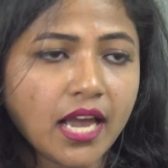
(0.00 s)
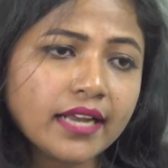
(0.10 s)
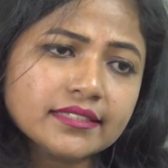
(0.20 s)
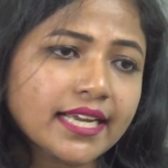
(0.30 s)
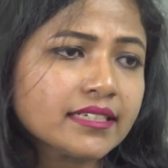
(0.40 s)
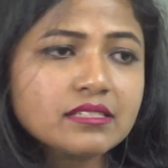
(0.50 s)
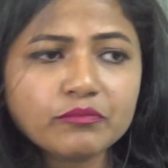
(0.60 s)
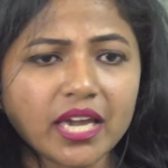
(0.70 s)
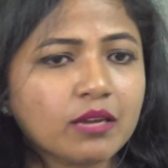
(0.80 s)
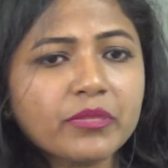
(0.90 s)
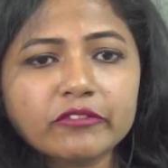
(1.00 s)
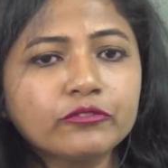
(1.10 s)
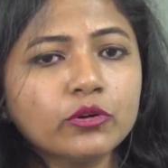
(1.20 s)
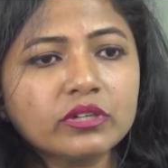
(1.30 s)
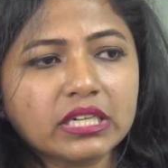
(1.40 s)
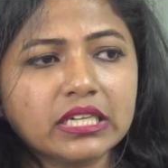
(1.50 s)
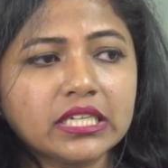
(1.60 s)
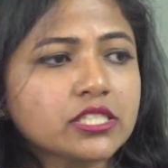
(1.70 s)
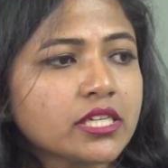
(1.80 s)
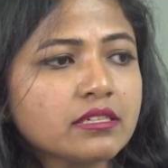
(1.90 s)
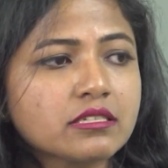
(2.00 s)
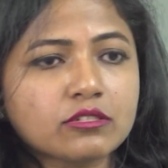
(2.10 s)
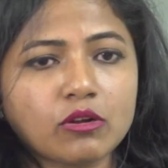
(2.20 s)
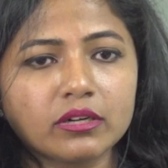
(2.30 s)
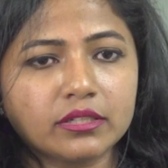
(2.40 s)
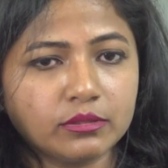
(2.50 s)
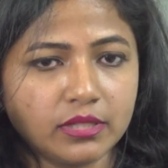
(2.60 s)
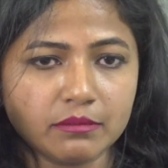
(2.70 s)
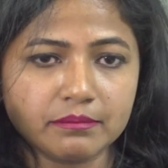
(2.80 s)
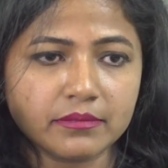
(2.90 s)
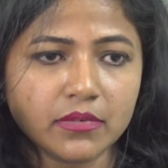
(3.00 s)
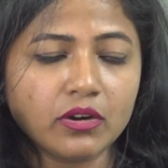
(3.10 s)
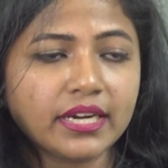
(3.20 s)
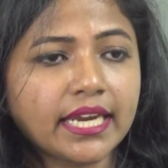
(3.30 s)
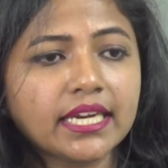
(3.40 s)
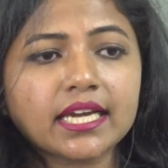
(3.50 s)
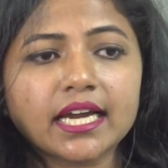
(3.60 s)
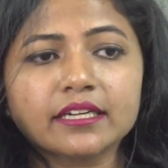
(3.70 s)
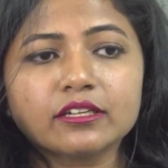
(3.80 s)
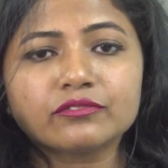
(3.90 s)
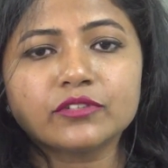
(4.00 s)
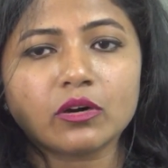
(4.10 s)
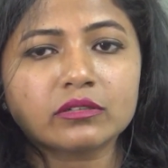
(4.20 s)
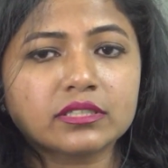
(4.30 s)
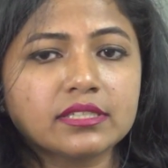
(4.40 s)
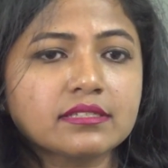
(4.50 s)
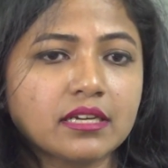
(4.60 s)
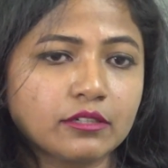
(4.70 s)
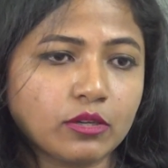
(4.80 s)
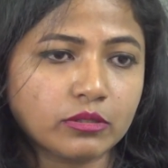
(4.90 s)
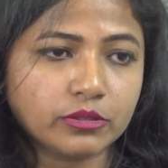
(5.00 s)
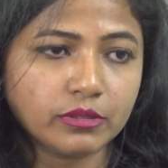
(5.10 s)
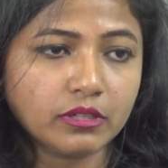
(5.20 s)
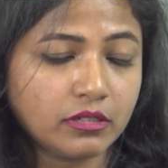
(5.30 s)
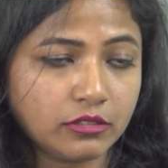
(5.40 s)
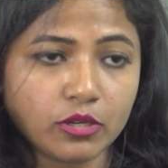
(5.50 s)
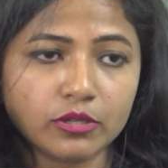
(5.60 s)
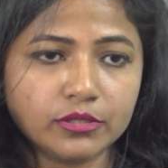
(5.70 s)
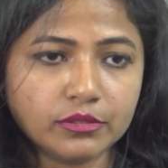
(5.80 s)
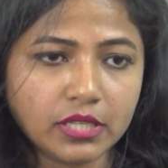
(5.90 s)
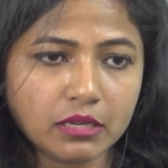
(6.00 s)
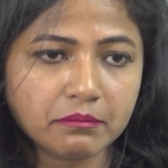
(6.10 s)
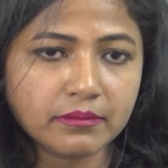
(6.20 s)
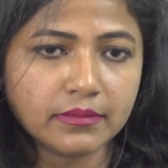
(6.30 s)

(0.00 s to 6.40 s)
And that is way before religion is taught to them or any kind of doctrines are taught to them.